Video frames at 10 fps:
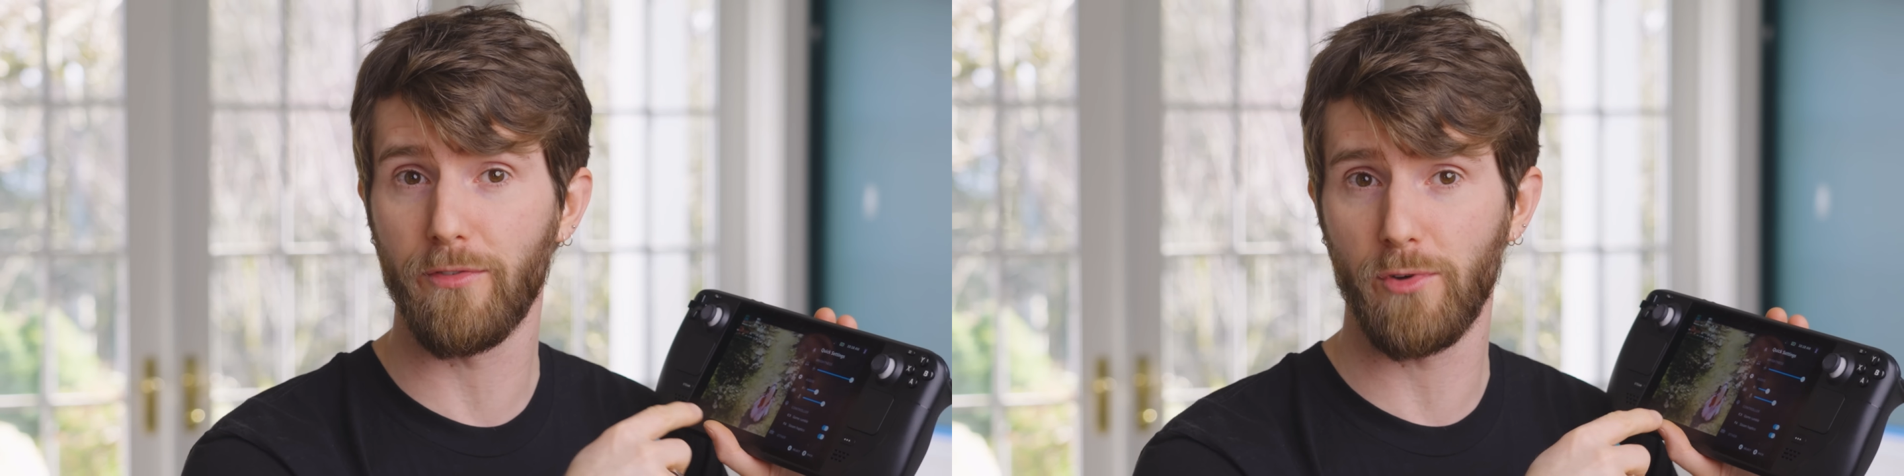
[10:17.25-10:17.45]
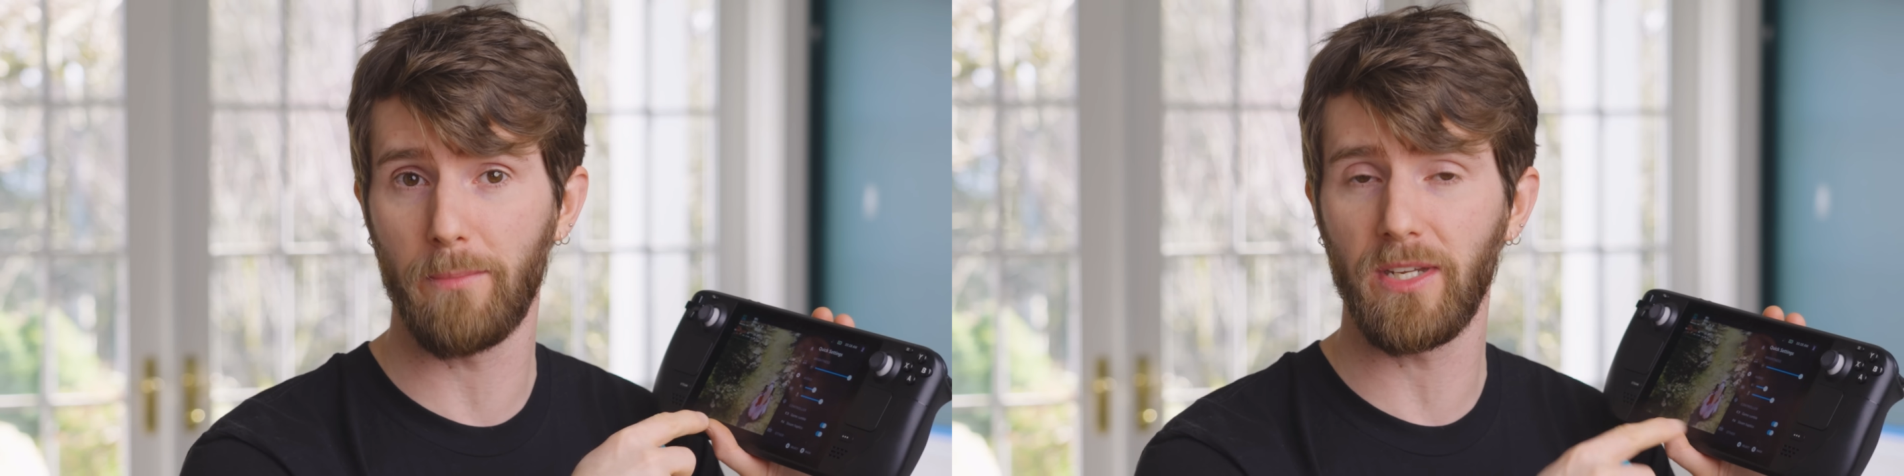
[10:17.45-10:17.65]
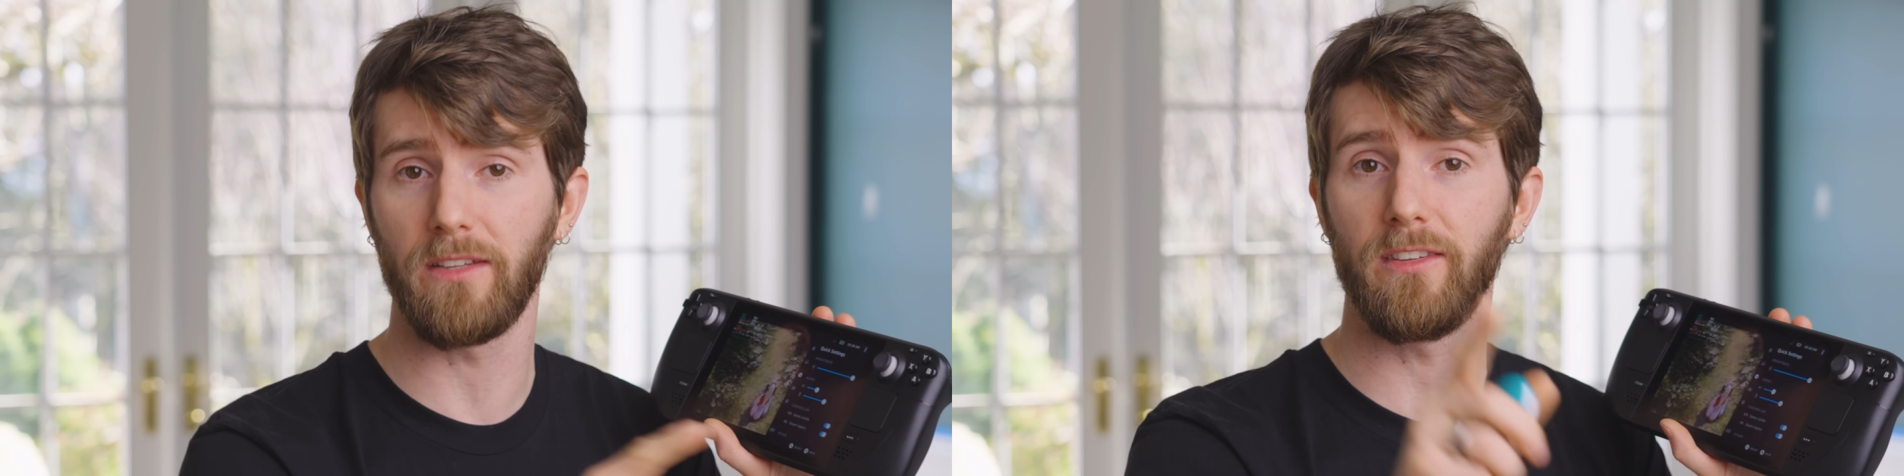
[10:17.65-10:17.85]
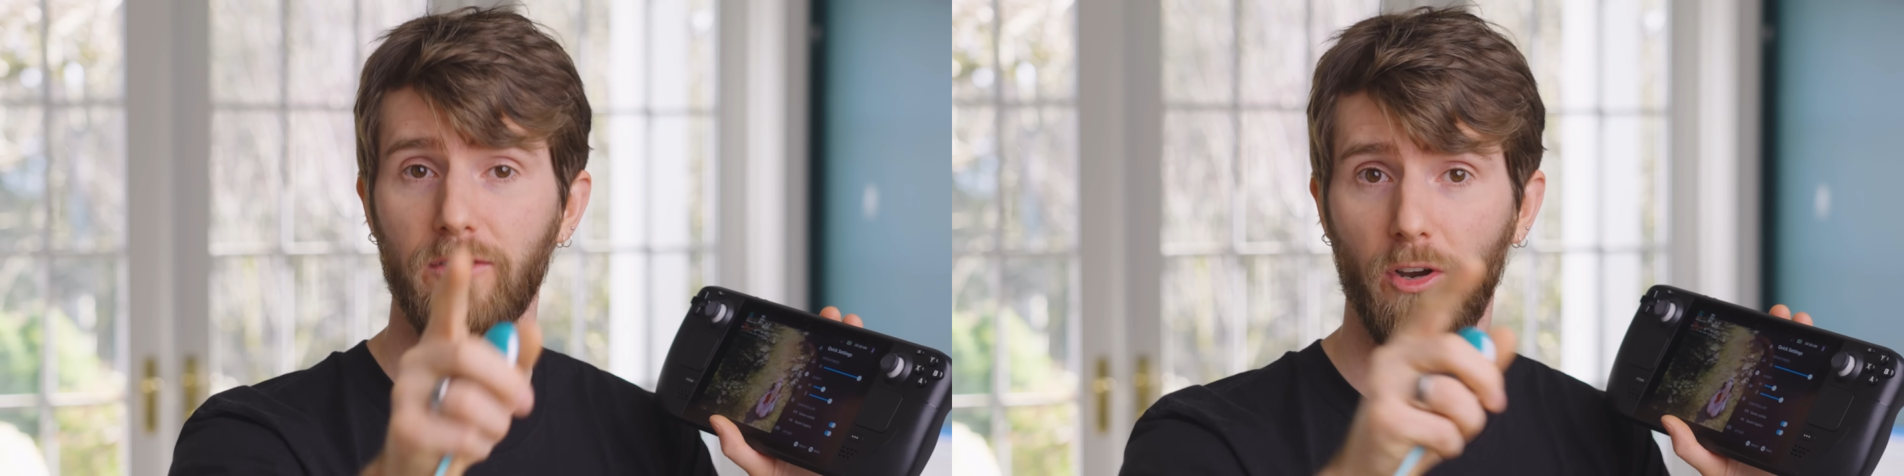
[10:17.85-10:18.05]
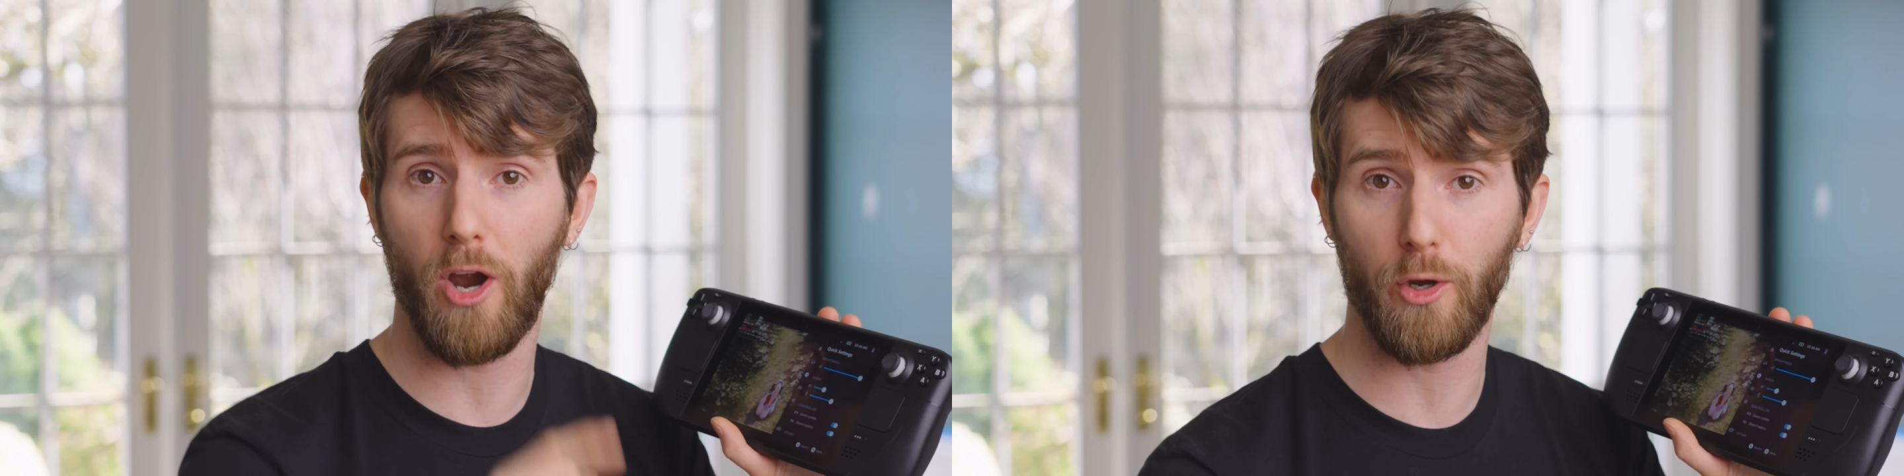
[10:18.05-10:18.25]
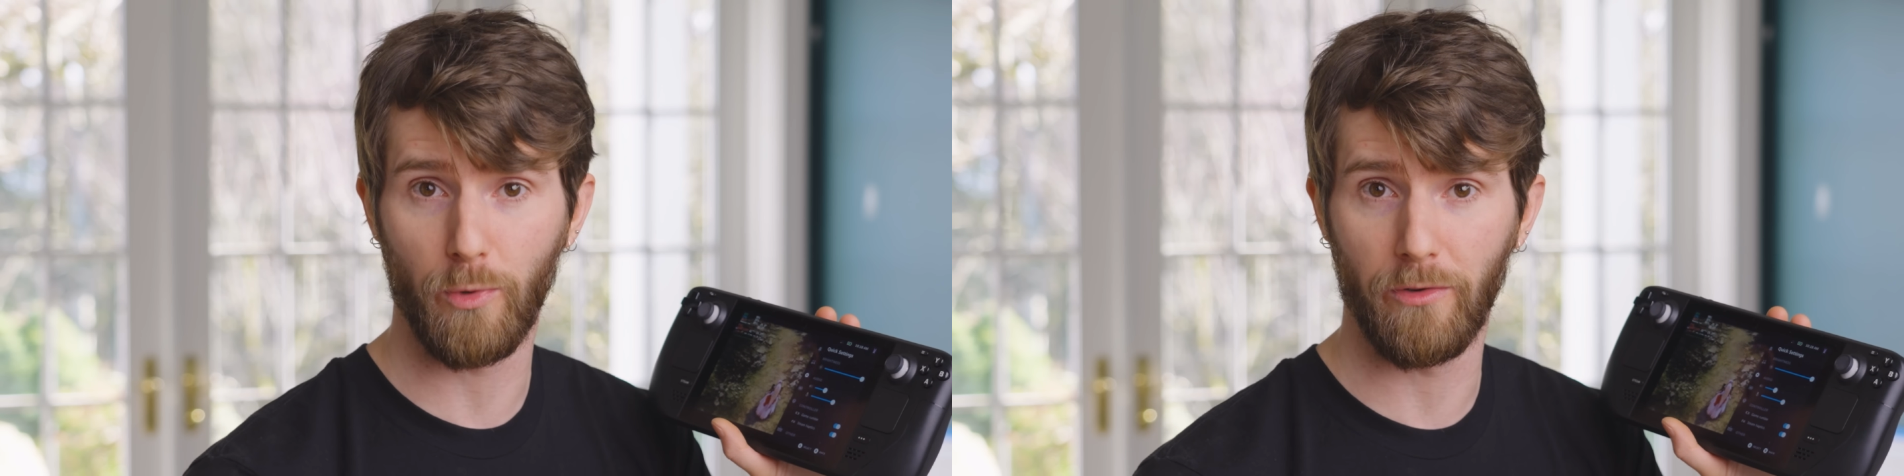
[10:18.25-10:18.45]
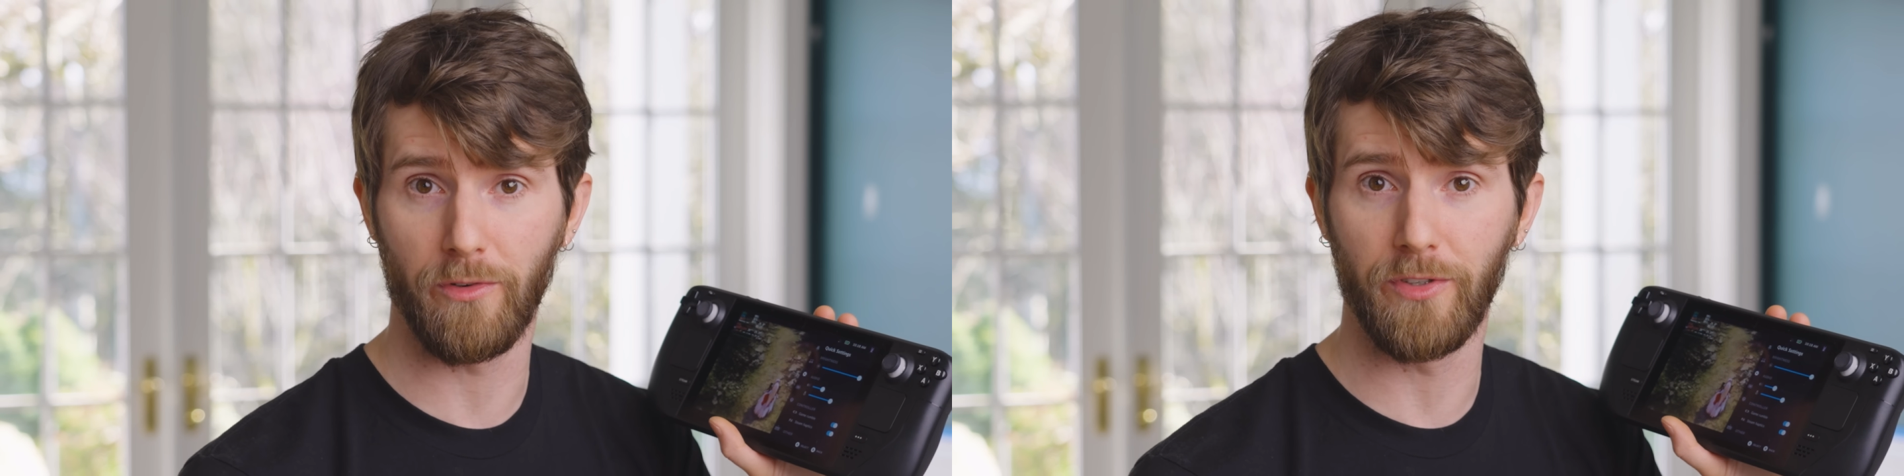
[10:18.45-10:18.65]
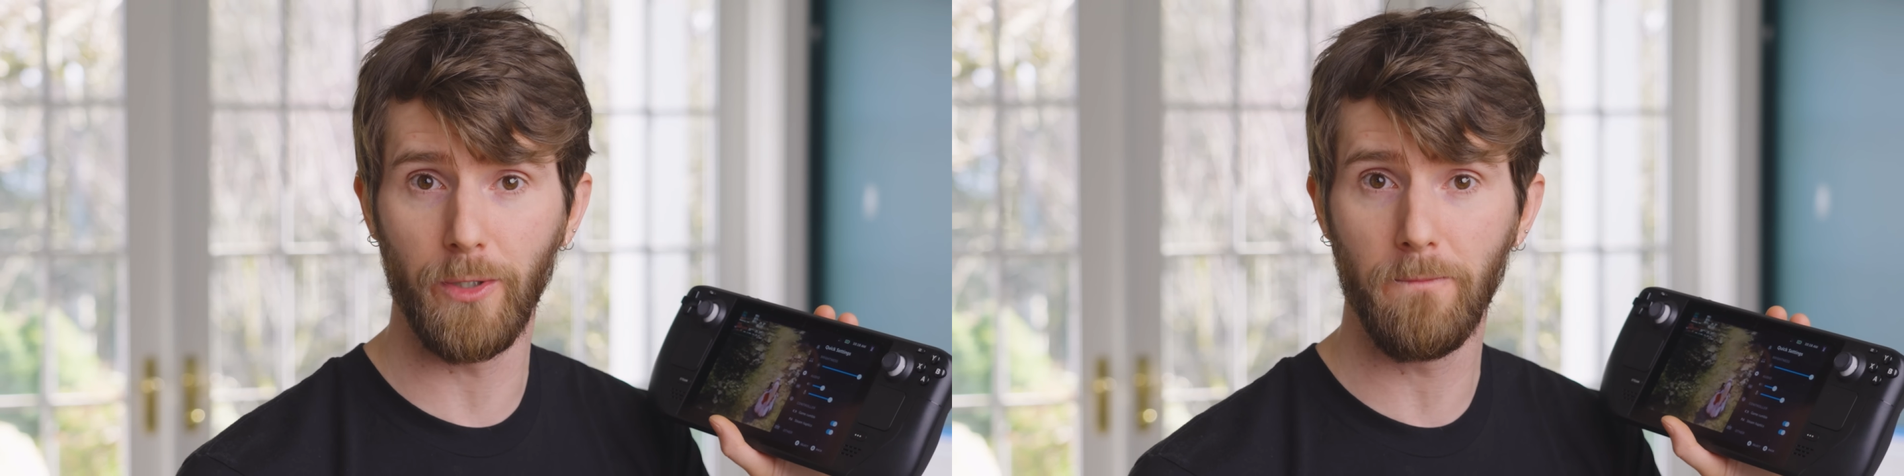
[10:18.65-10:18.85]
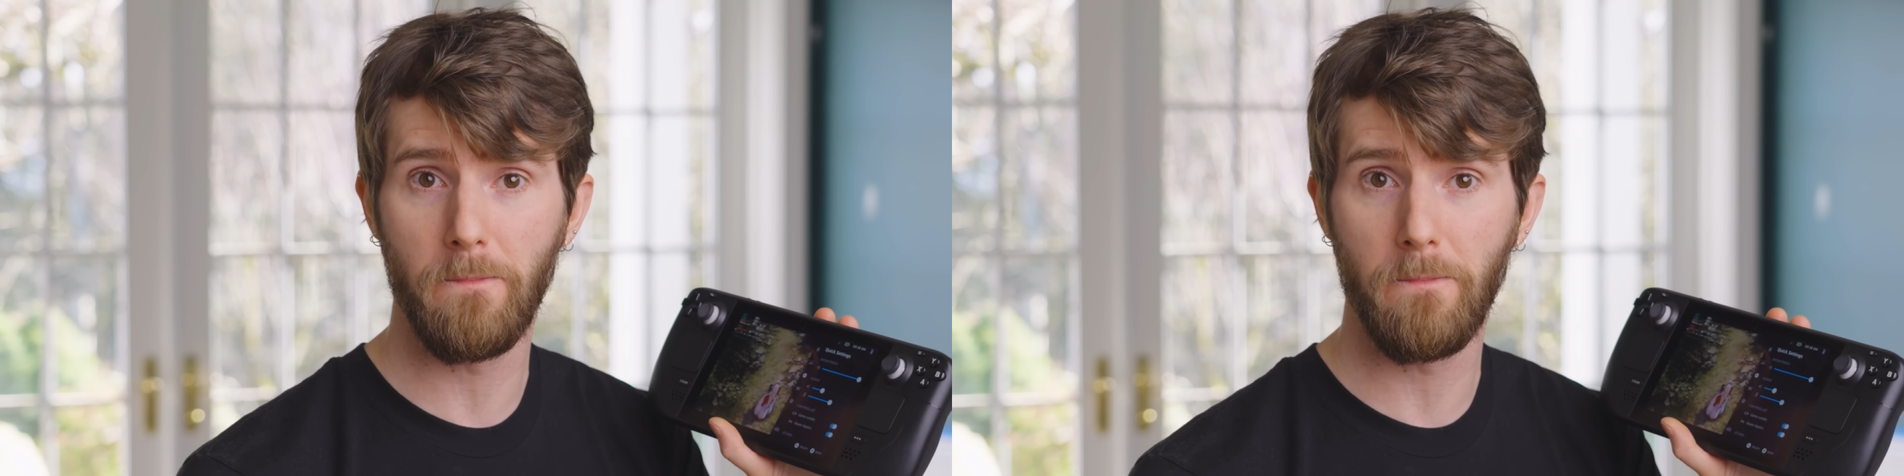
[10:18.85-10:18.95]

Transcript: through updates since our hardware review.